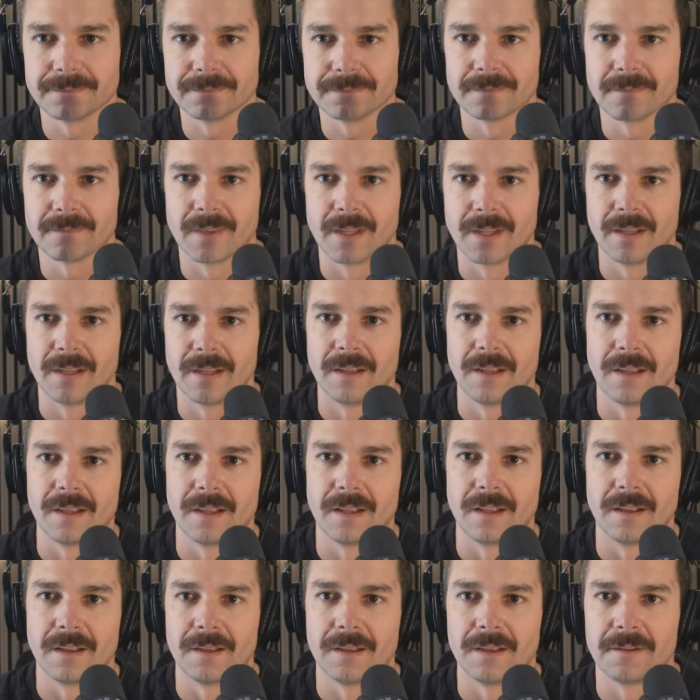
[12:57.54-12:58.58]

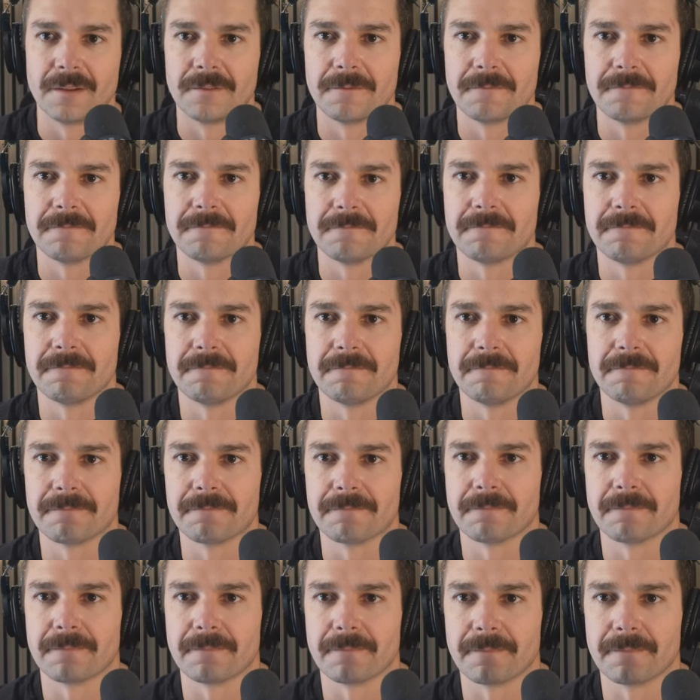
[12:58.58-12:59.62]

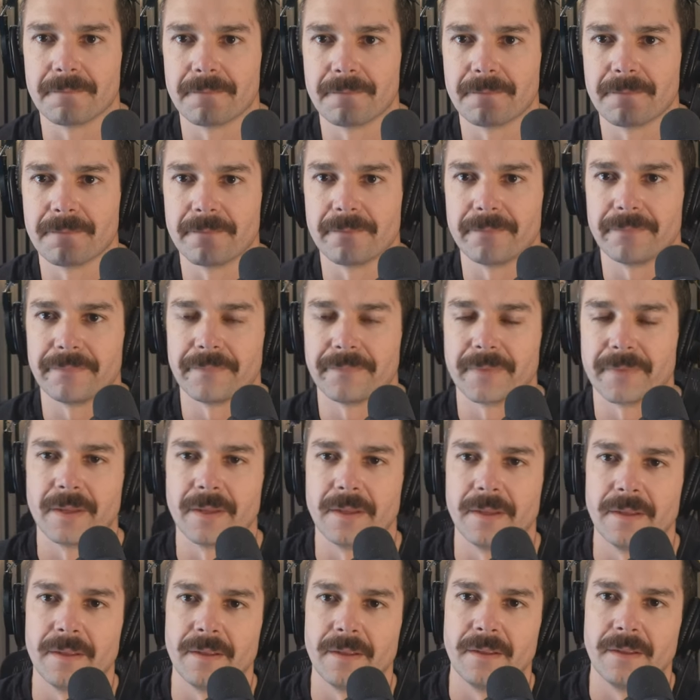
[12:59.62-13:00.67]

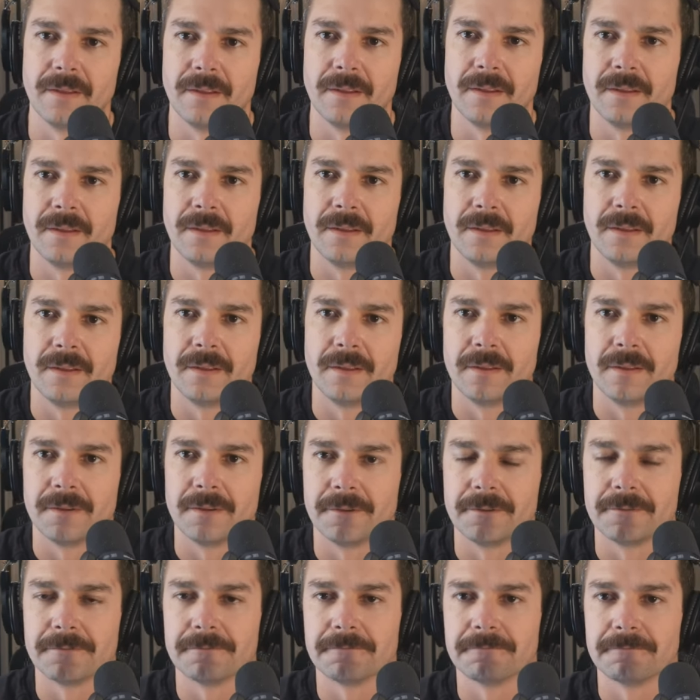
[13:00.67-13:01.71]

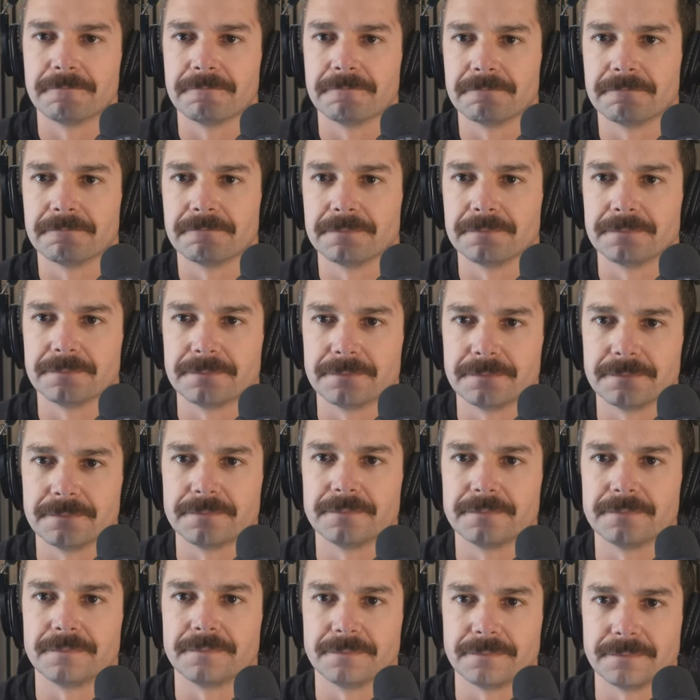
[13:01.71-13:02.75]

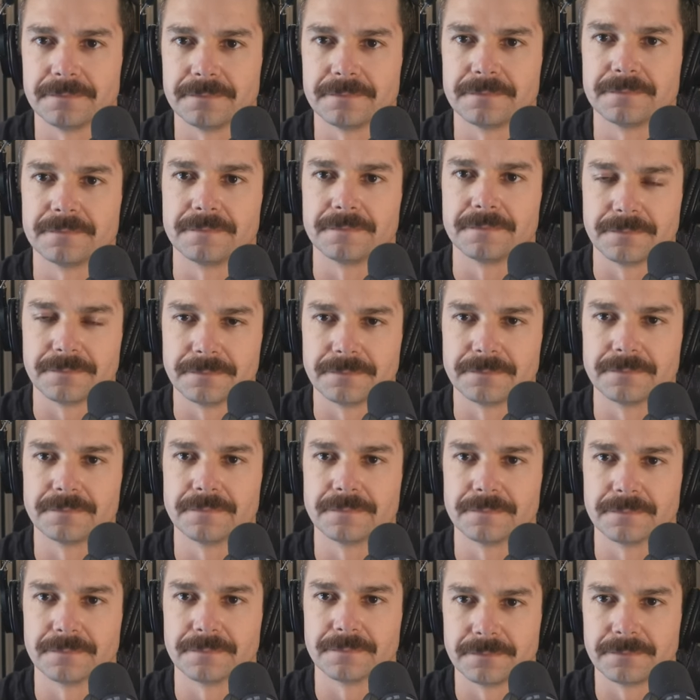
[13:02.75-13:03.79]

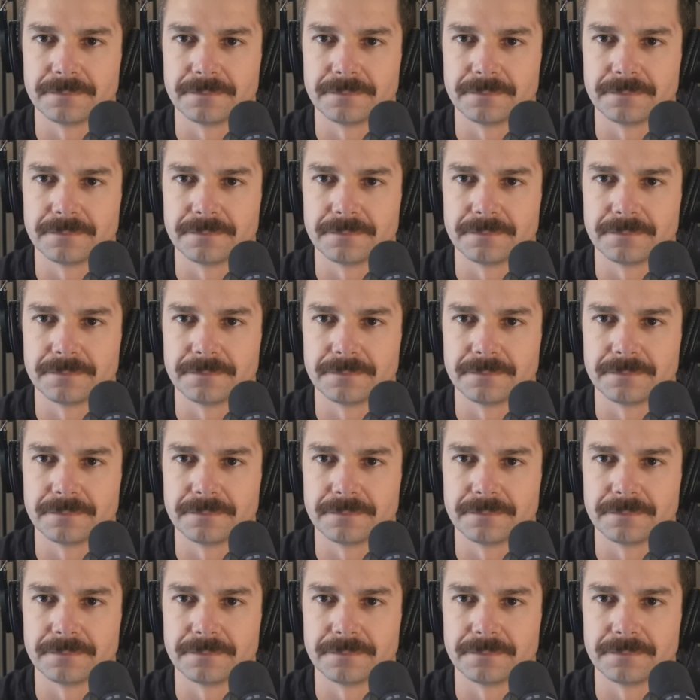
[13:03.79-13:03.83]
[no speech]